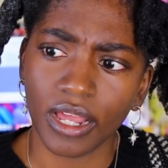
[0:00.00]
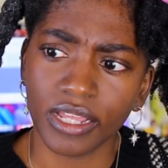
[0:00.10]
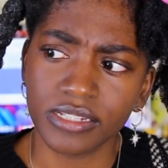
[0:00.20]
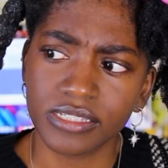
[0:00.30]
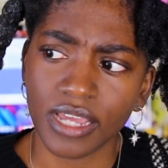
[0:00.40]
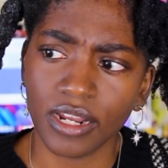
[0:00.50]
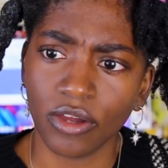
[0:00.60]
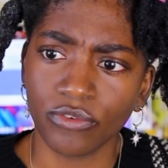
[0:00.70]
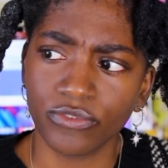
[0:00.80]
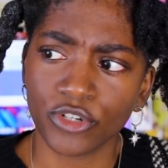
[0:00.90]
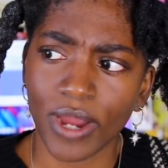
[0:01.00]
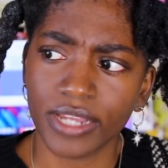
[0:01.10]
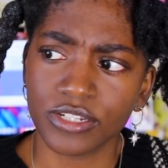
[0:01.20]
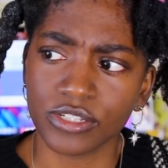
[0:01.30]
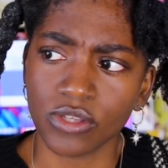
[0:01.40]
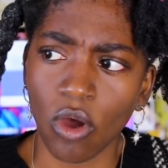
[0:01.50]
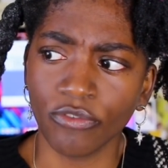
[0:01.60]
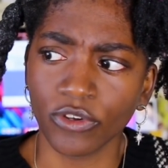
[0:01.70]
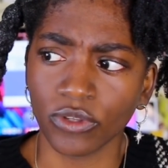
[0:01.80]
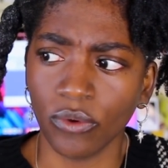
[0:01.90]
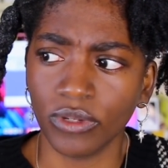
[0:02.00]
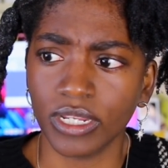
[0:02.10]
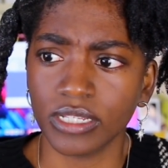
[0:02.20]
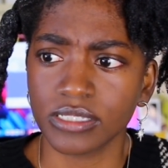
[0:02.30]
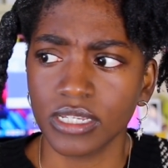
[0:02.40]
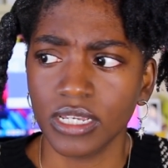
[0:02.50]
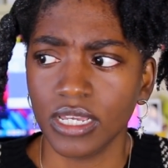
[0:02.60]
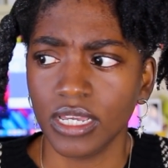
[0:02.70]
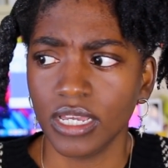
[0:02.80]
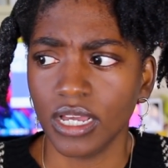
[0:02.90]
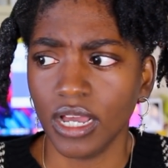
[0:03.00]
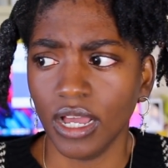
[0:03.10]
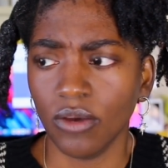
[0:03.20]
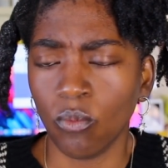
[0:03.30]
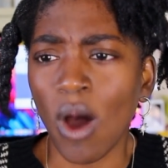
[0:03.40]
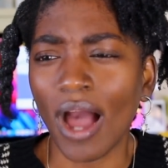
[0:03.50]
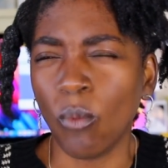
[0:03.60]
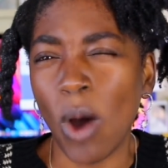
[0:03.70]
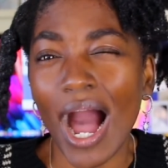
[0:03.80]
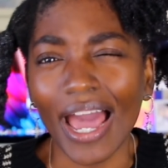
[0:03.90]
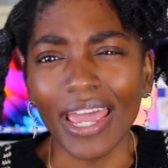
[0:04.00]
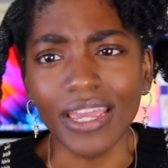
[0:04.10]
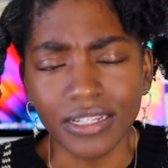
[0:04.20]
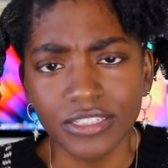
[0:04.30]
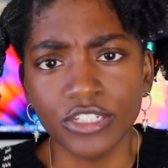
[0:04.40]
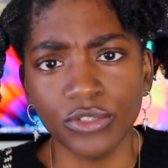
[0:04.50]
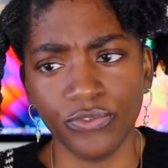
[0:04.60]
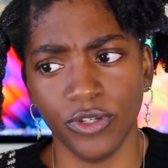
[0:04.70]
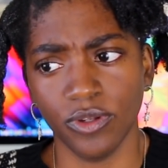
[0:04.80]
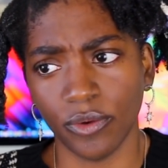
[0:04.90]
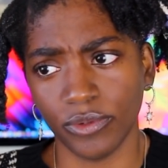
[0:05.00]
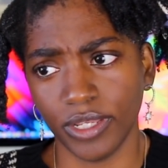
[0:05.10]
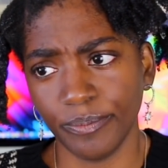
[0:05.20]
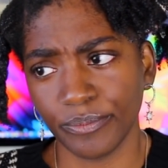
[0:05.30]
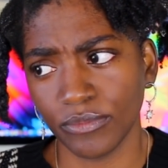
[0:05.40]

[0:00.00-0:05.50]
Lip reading: instead of trying to solve your loneliness. Why do you feel lonely?